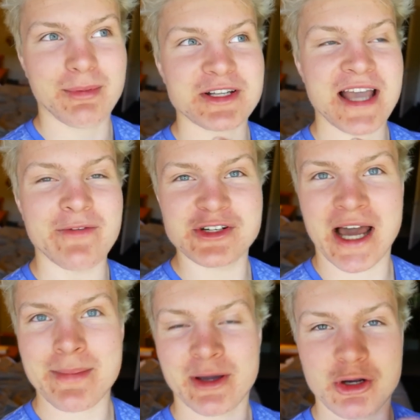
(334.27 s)
Because every
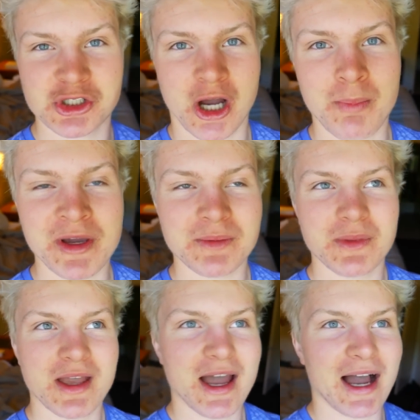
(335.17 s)
time I go
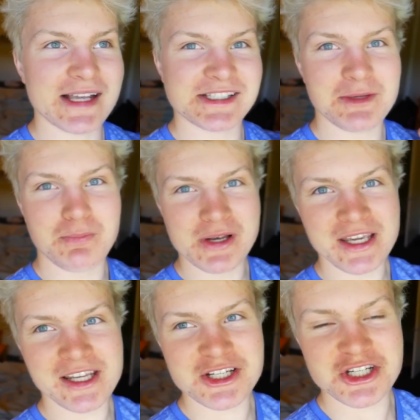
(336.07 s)
shopping, I see
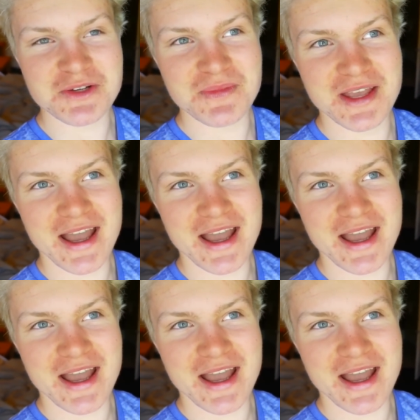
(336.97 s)
bleach.